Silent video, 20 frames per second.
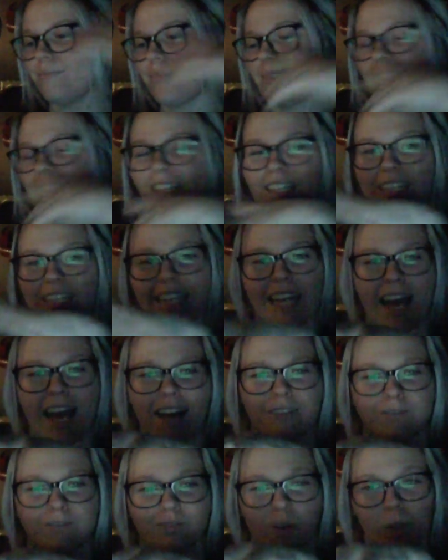Like
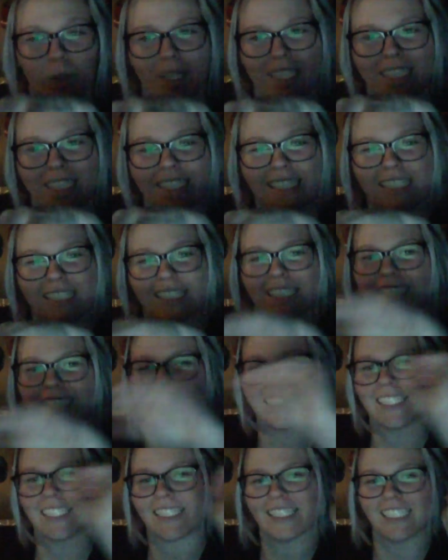that voice.
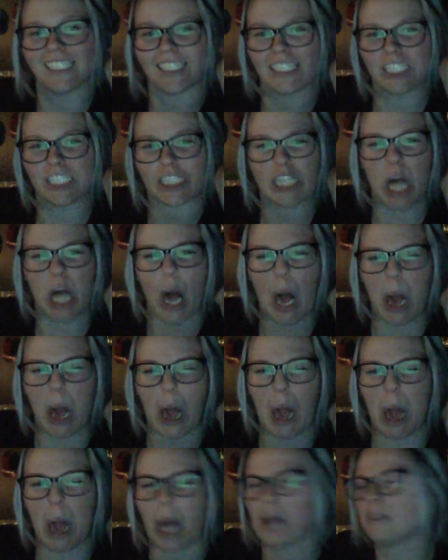
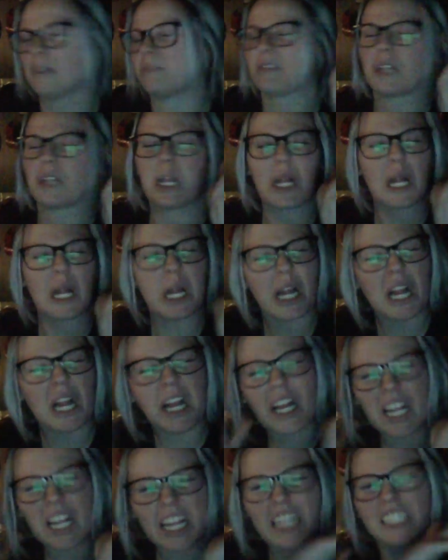Oh,
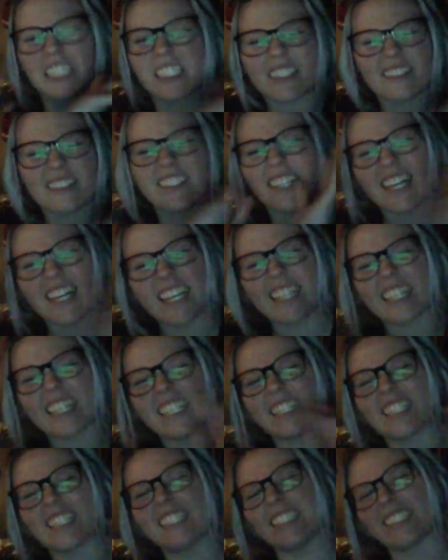I don't like
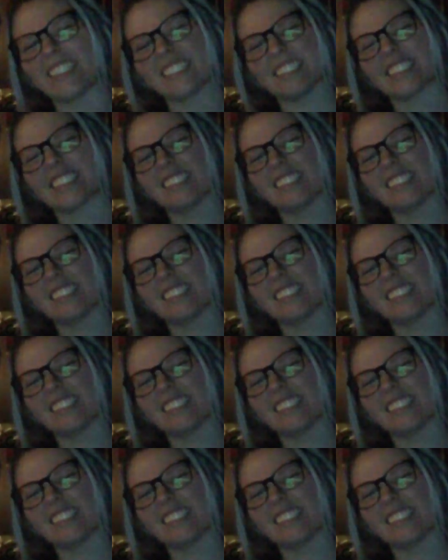it.